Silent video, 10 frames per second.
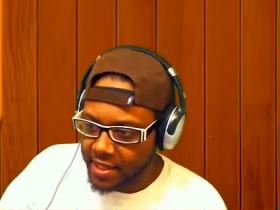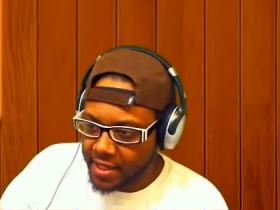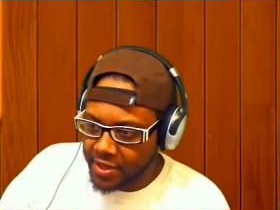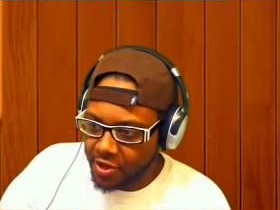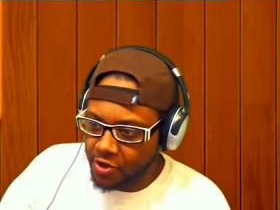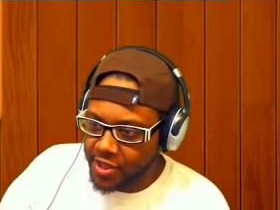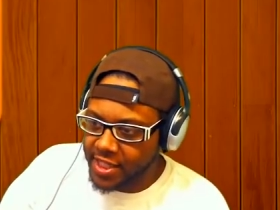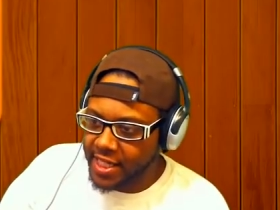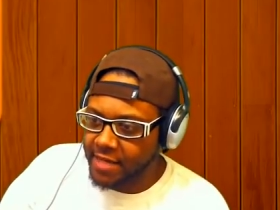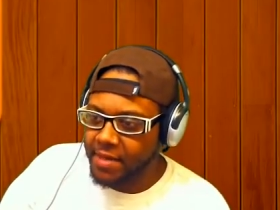The only
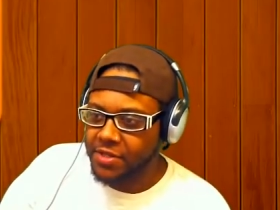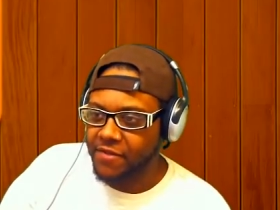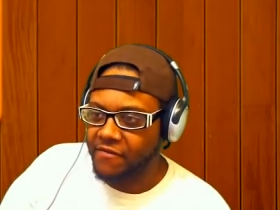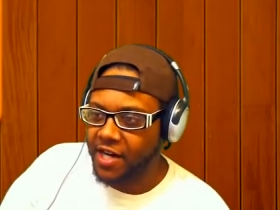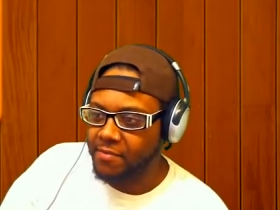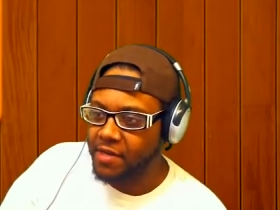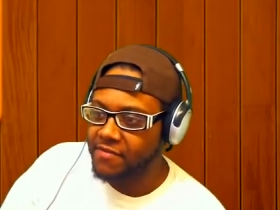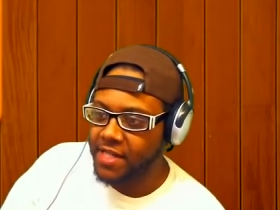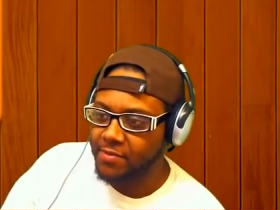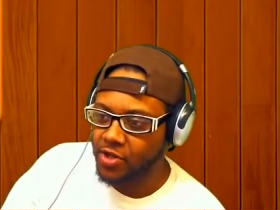thing about the fire buff
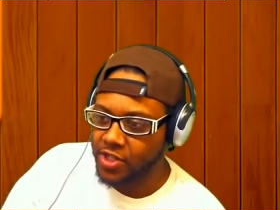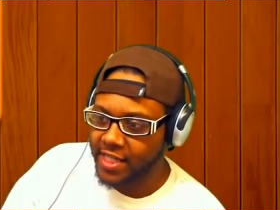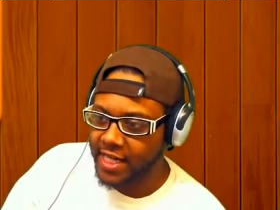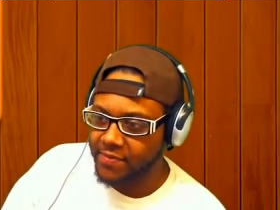team early game,